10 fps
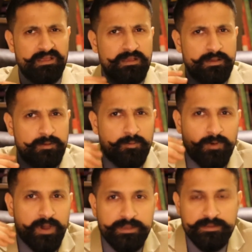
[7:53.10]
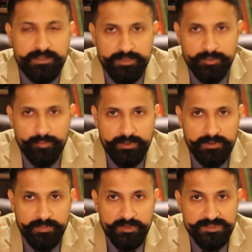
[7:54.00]
Why did they do it?
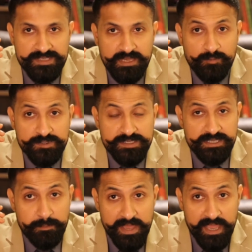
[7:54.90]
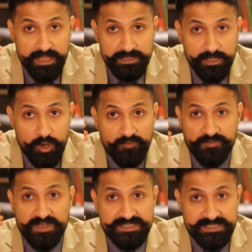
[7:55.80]
Because that was a demand of
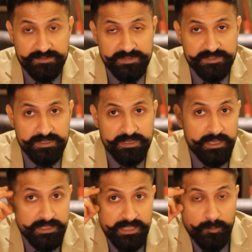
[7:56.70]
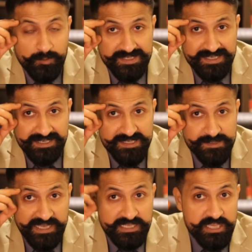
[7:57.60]
customers. That was an
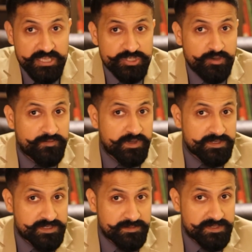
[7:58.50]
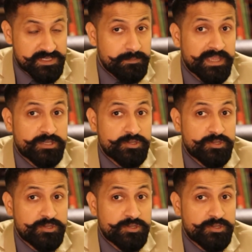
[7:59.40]
expectation of customers, and McDonald's